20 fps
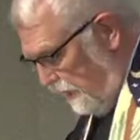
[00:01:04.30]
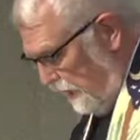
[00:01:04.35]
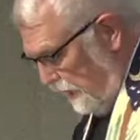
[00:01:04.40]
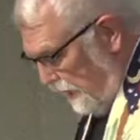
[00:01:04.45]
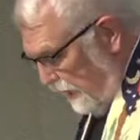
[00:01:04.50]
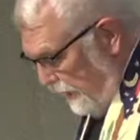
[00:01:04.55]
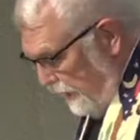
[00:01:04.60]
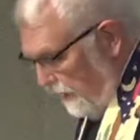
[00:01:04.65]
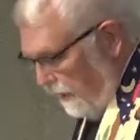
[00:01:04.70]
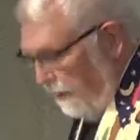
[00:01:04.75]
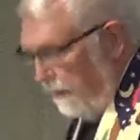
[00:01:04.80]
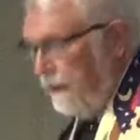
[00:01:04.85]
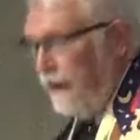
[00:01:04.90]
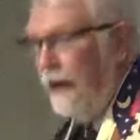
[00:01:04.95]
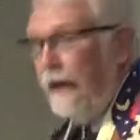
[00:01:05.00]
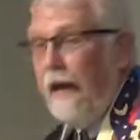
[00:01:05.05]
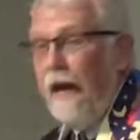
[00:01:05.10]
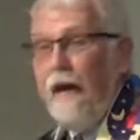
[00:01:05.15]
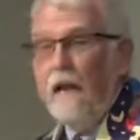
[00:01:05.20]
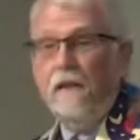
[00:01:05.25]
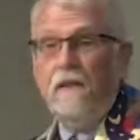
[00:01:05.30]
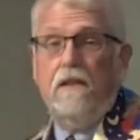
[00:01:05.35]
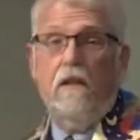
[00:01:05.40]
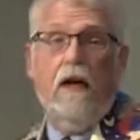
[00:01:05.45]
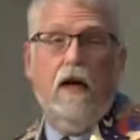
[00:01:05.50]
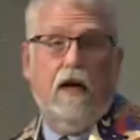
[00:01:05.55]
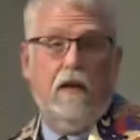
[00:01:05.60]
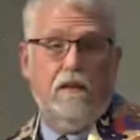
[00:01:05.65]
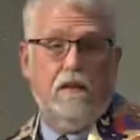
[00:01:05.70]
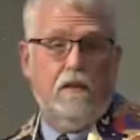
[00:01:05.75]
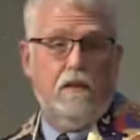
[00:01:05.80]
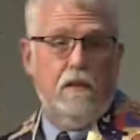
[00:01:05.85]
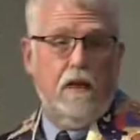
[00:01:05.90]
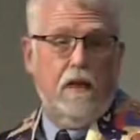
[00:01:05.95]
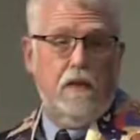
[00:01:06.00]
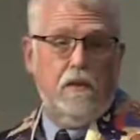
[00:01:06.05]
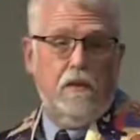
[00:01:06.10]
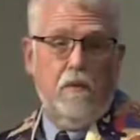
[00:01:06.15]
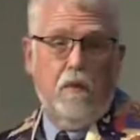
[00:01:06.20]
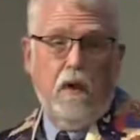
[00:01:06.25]
And they asked us,
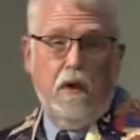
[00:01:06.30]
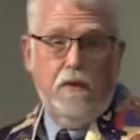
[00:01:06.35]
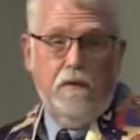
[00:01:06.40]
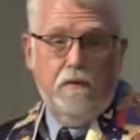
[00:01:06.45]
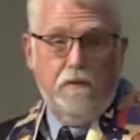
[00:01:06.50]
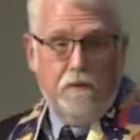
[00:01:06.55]
as one of